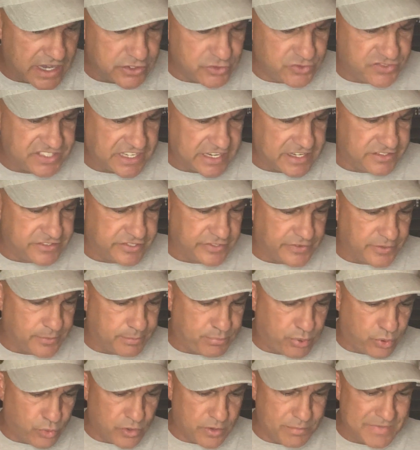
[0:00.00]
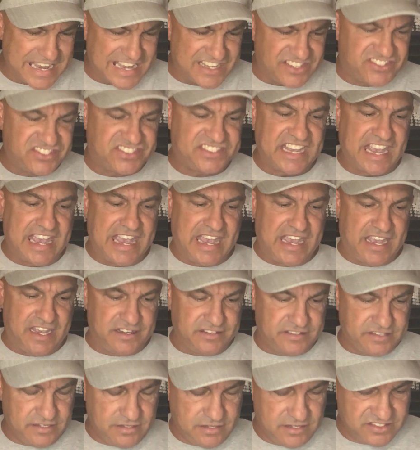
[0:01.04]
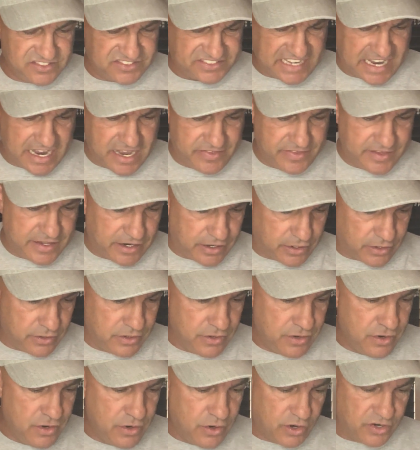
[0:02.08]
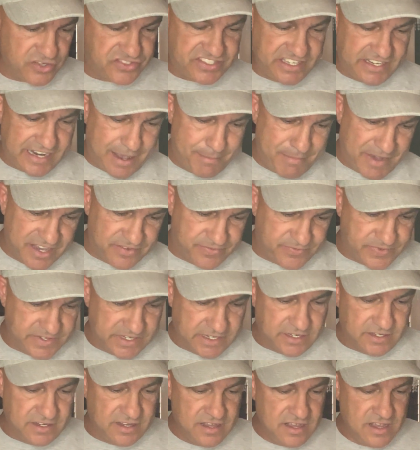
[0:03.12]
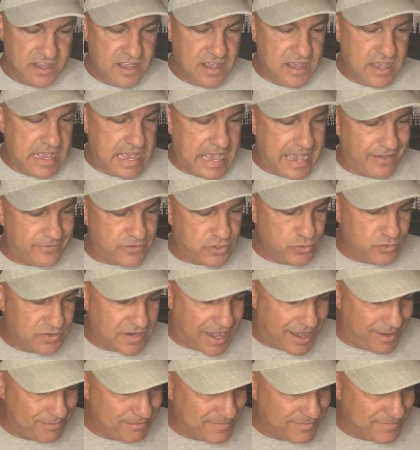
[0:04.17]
you say to the poor man, stand there, or sit at my feet, have you not